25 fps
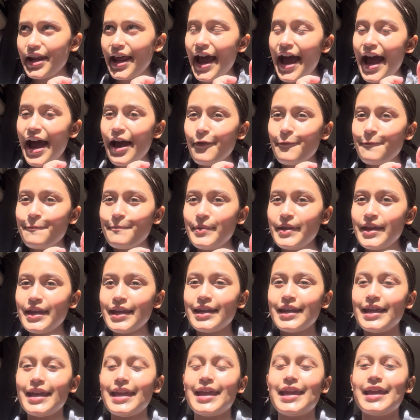have
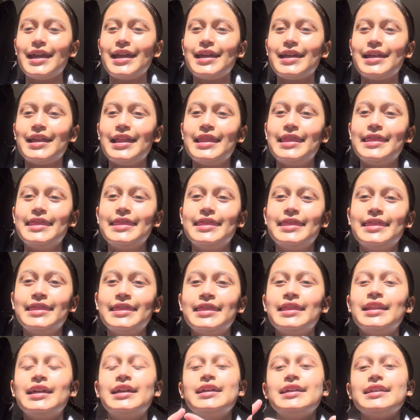been in